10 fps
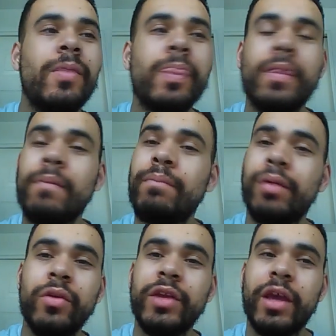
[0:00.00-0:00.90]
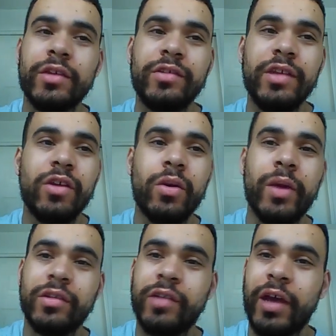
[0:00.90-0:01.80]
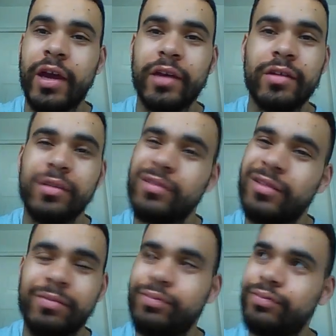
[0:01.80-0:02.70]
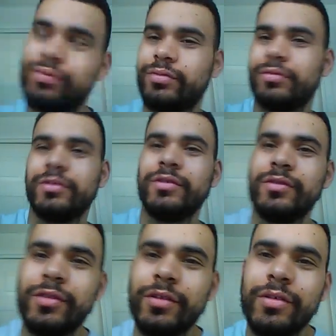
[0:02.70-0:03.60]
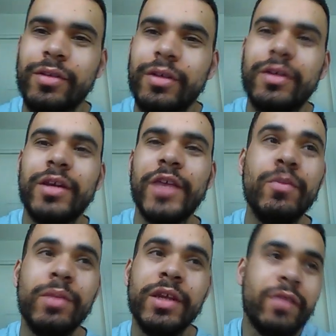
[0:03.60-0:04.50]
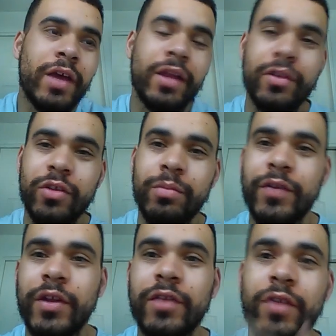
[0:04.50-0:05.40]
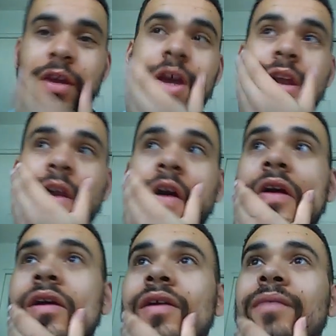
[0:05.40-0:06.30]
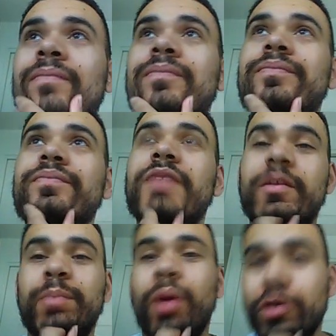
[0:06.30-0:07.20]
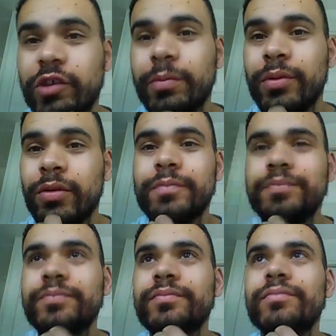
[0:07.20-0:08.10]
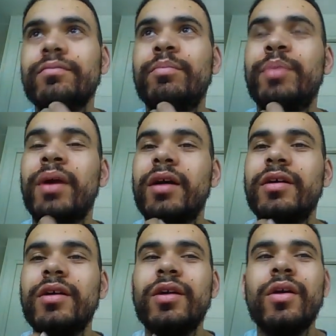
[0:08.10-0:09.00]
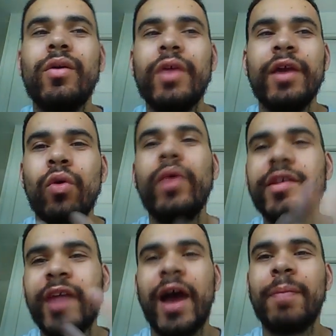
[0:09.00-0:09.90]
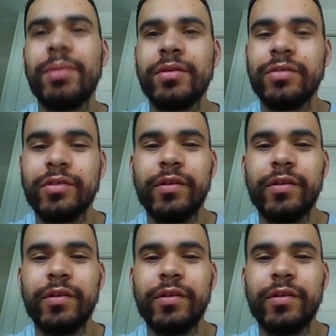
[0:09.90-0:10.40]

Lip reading: Poloniex DDOS attack, you know, if you believe that, then you believe anything. Look, it's possible, but it always happens.